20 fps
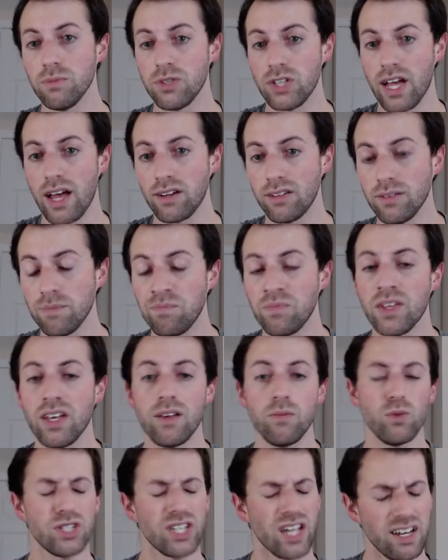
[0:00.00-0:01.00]
channel in
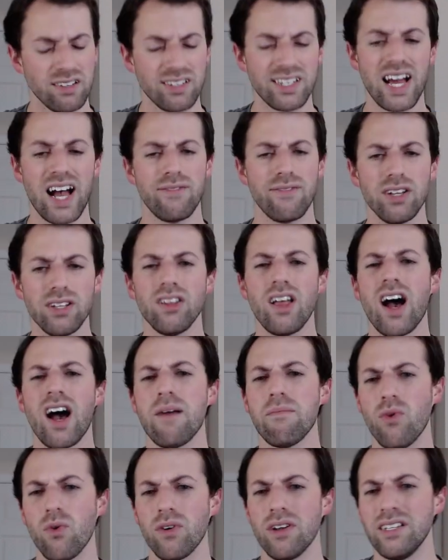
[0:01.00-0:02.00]
which I dive a lot
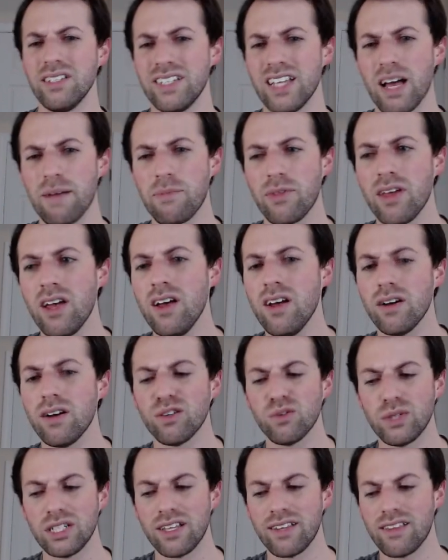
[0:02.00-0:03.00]
more in depth
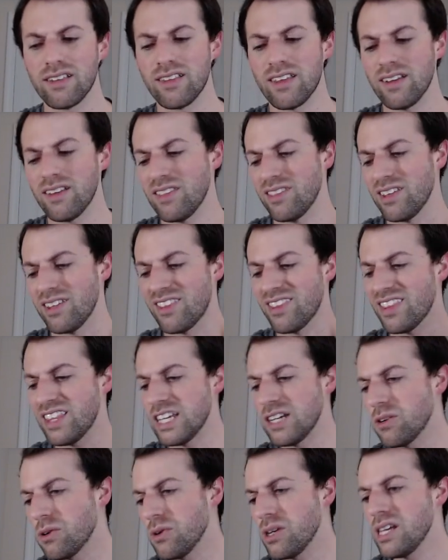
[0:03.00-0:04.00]
with the
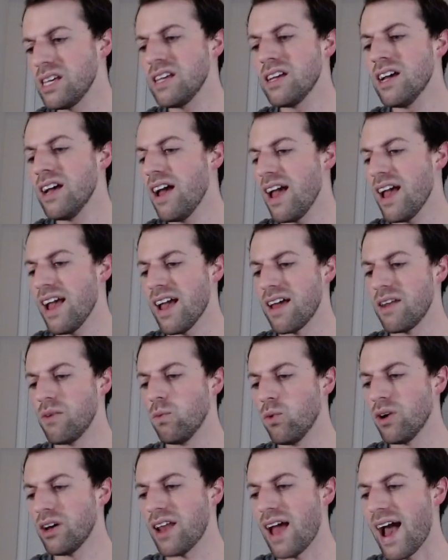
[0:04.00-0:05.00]
theory and
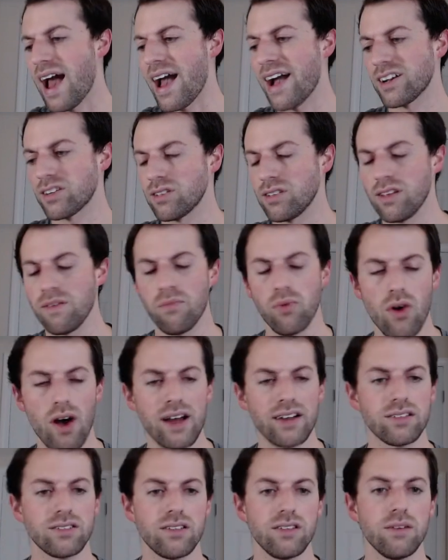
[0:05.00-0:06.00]
what actually
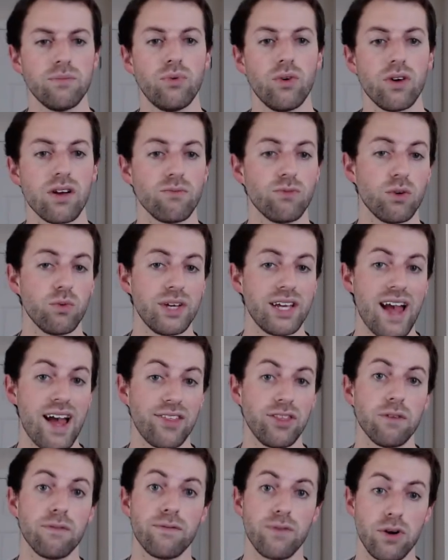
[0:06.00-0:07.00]
brought us to the point where we had
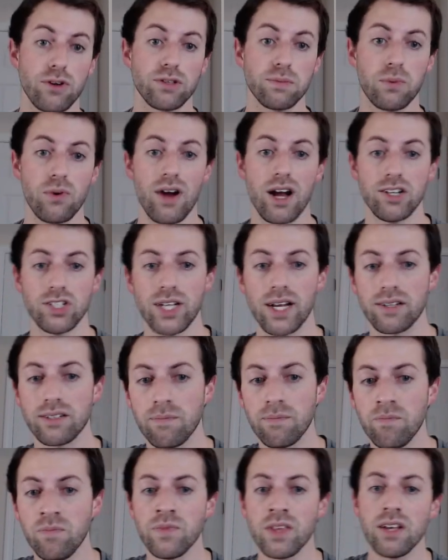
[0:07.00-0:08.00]
the first project.
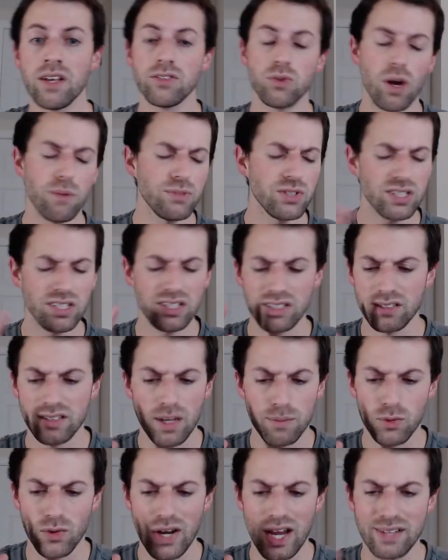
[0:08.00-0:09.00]
So I'm just going to
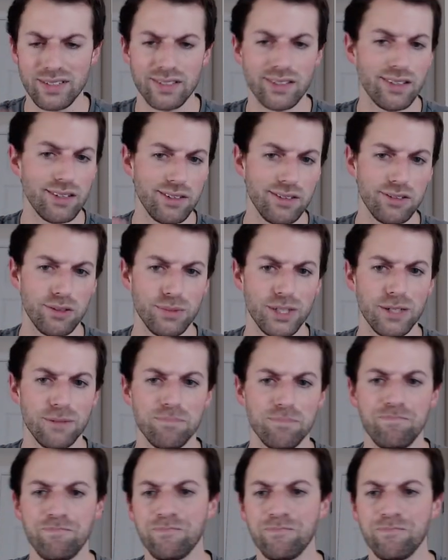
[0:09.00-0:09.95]
summarize it a little bit.